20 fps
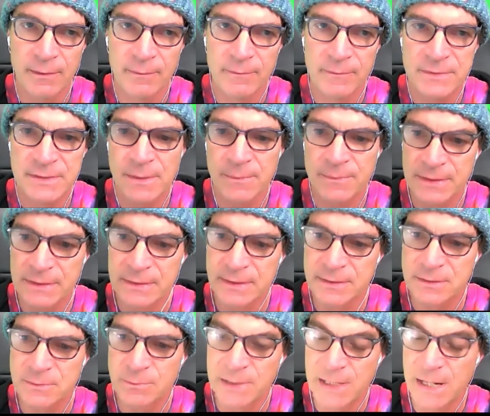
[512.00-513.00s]
something
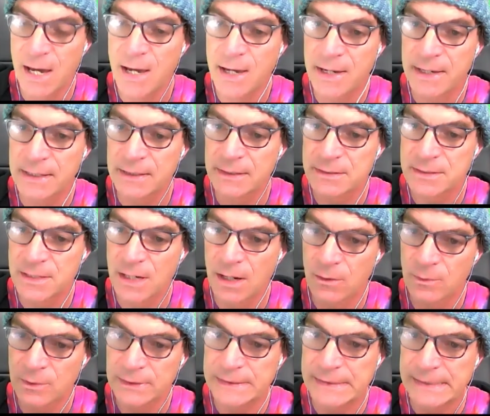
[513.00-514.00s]
that's benign. It's not
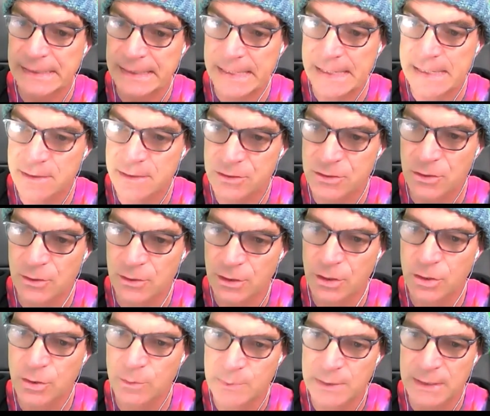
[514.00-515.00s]
really a cancer. It
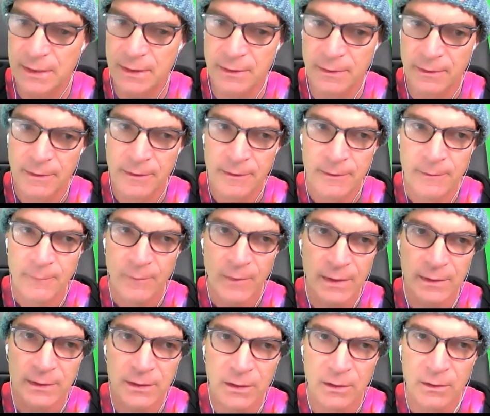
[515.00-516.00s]
could be a
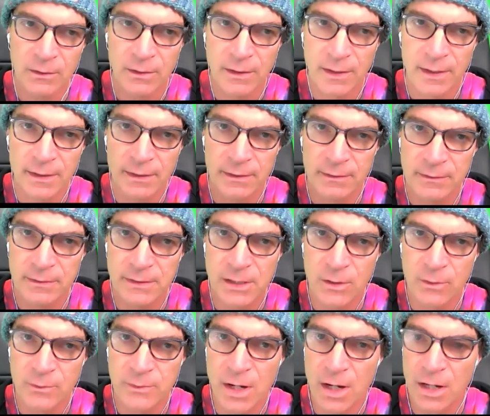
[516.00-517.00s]
little
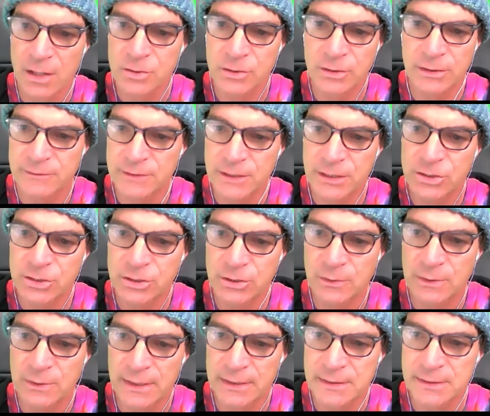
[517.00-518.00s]
nodule of
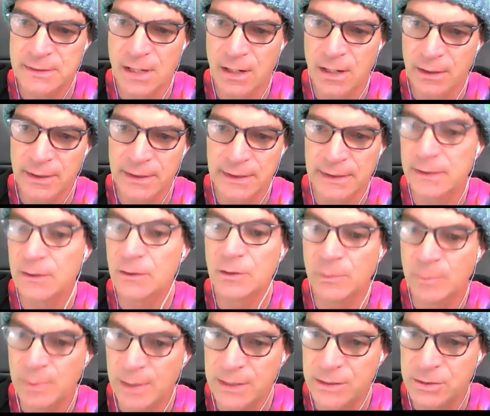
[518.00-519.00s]
tissue that is not going to kill the
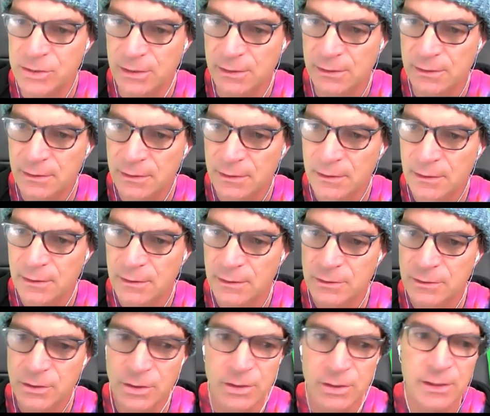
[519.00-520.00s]
patient.
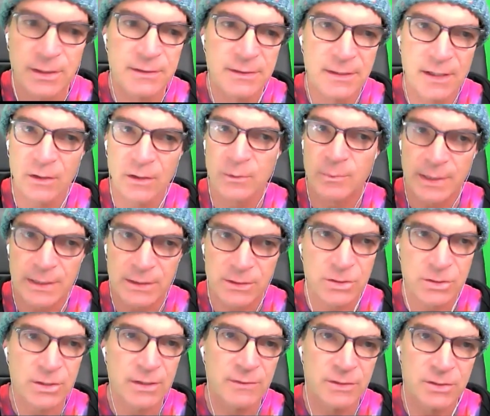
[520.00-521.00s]
So you could tell the
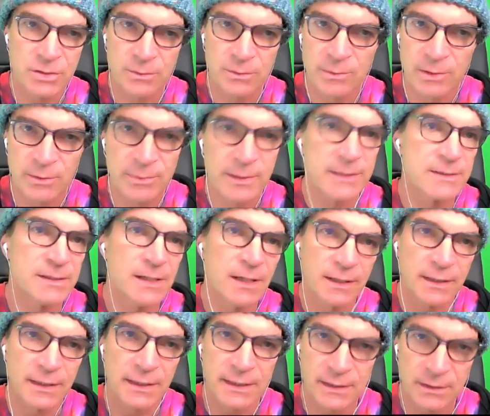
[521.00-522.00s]
patient you have a tumor, but it's not
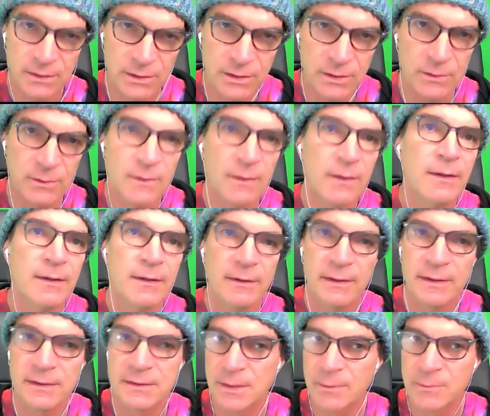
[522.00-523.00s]
going to kill you.
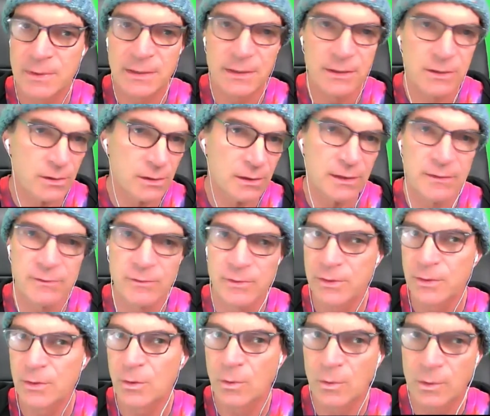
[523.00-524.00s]
It's something you're going to live with
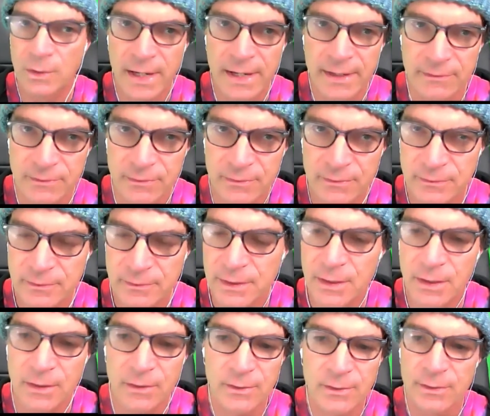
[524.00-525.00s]
their whole life,
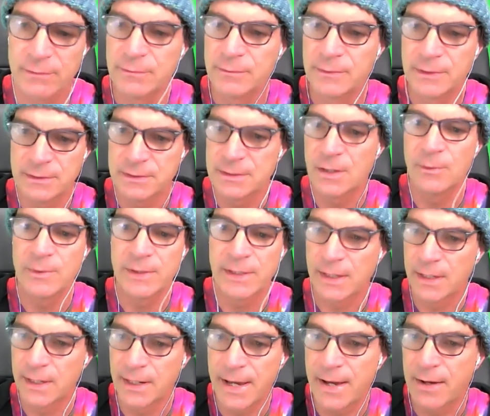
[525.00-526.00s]
or until we
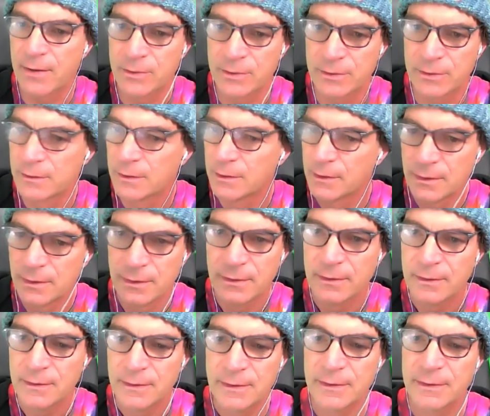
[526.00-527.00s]
cut it out. Or
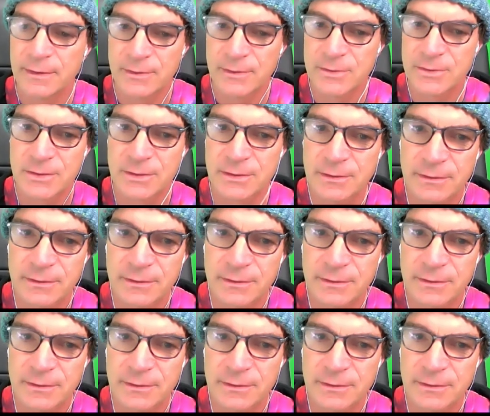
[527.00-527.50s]
there's